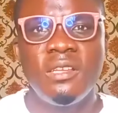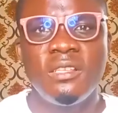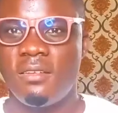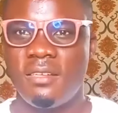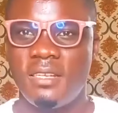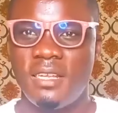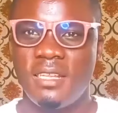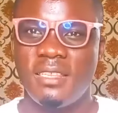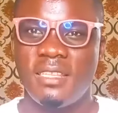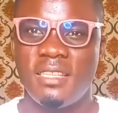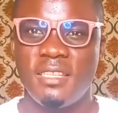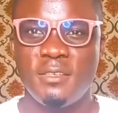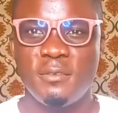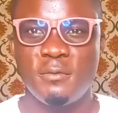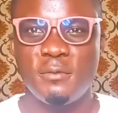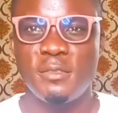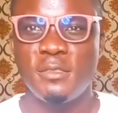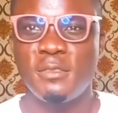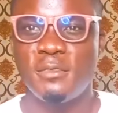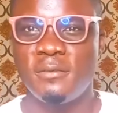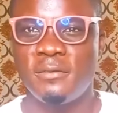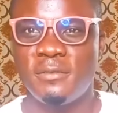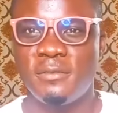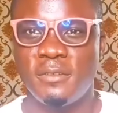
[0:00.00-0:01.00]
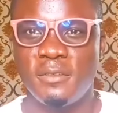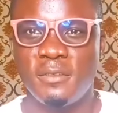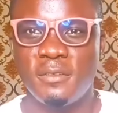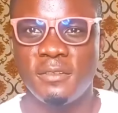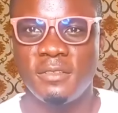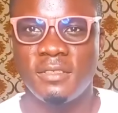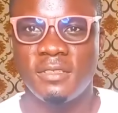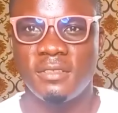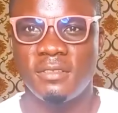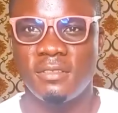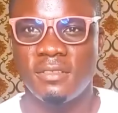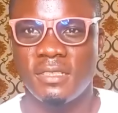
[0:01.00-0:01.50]
Another thing you want to
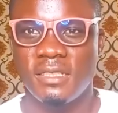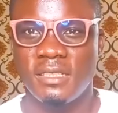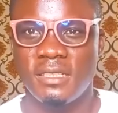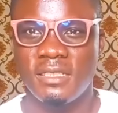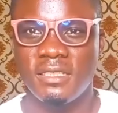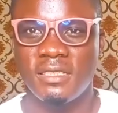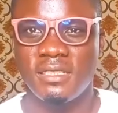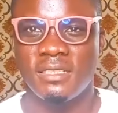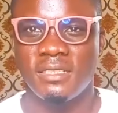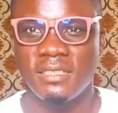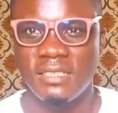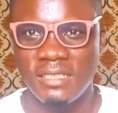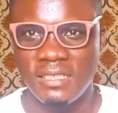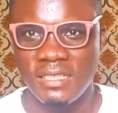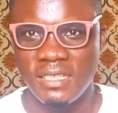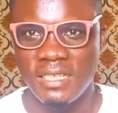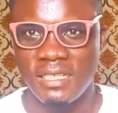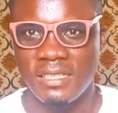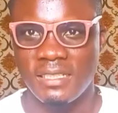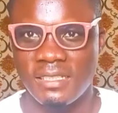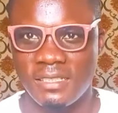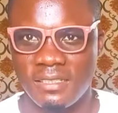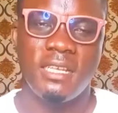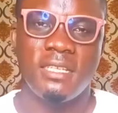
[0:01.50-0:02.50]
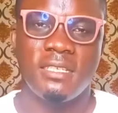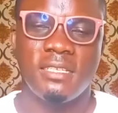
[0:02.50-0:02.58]
focus on is date.